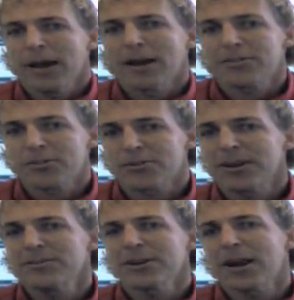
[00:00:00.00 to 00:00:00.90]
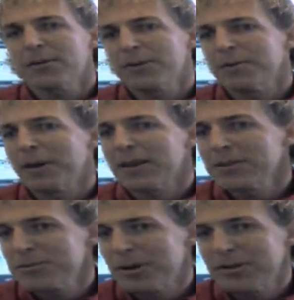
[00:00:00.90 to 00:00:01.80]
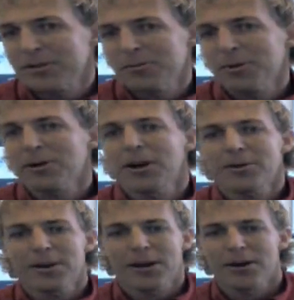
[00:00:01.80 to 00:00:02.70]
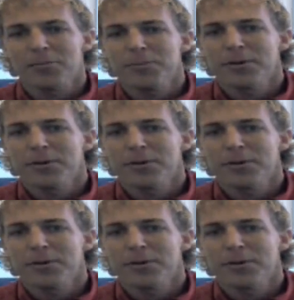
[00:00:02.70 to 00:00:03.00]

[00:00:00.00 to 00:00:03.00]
At Strategic Equity Management, we're here to help.